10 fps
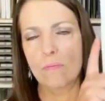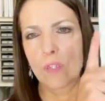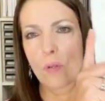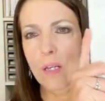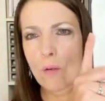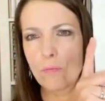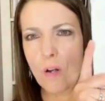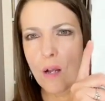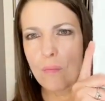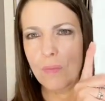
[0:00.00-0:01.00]
you get them
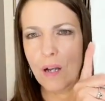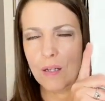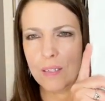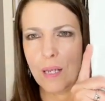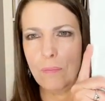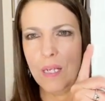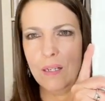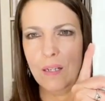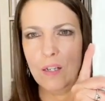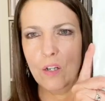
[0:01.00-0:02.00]
from, contact me
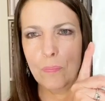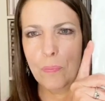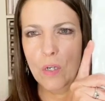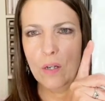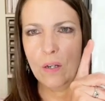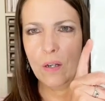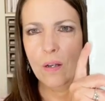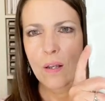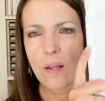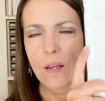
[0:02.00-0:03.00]
to get your book.
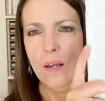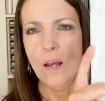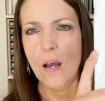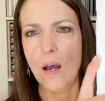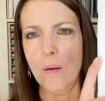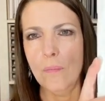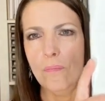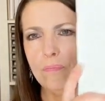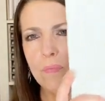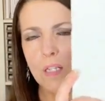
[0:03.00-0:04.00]

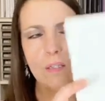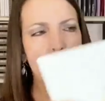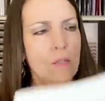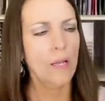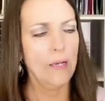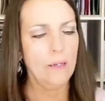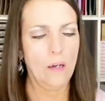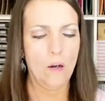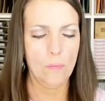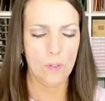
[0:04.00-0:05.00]
Um, it's like
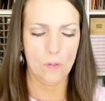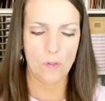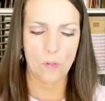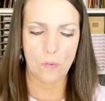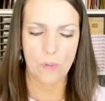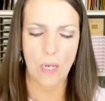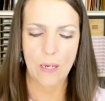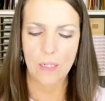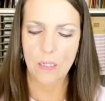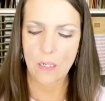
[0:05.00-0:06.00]
almost
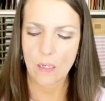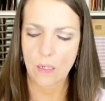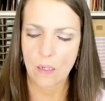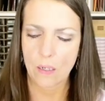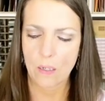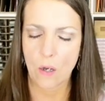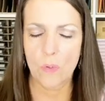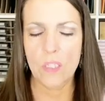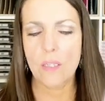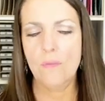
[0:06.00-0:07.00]
90. Oh,
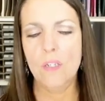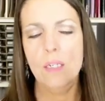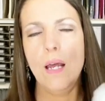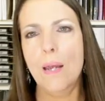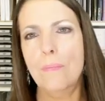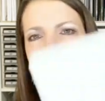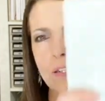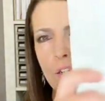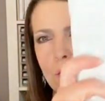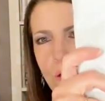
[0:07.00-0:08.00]
it's 79
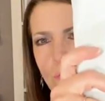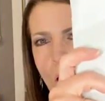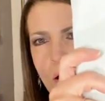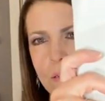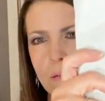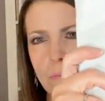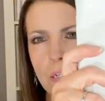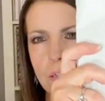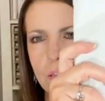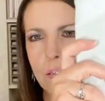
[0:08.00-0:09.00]
pages of
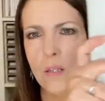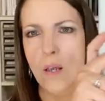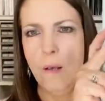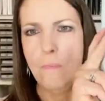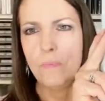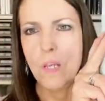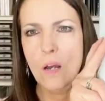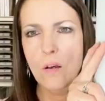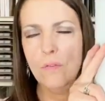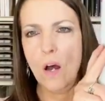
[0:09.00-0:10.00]
awesomeness
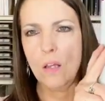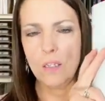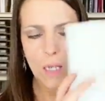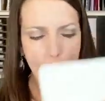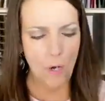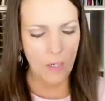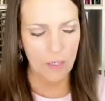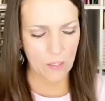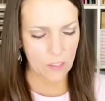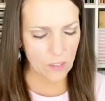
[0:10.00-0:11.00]
of holiday
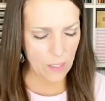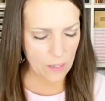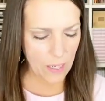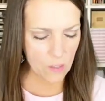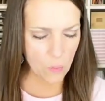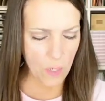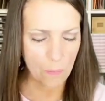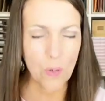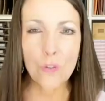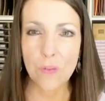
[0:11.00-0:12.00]
products. And that's where
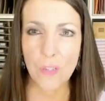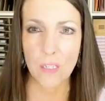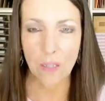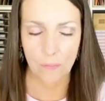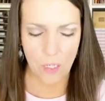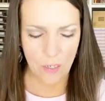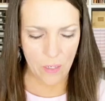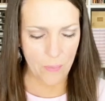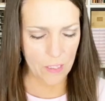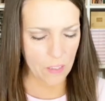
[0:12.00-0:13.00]
most of these I'm
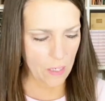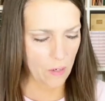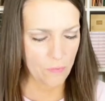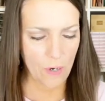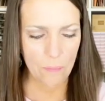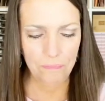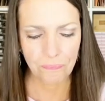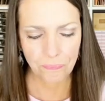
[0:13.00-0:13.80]
talking about today are from,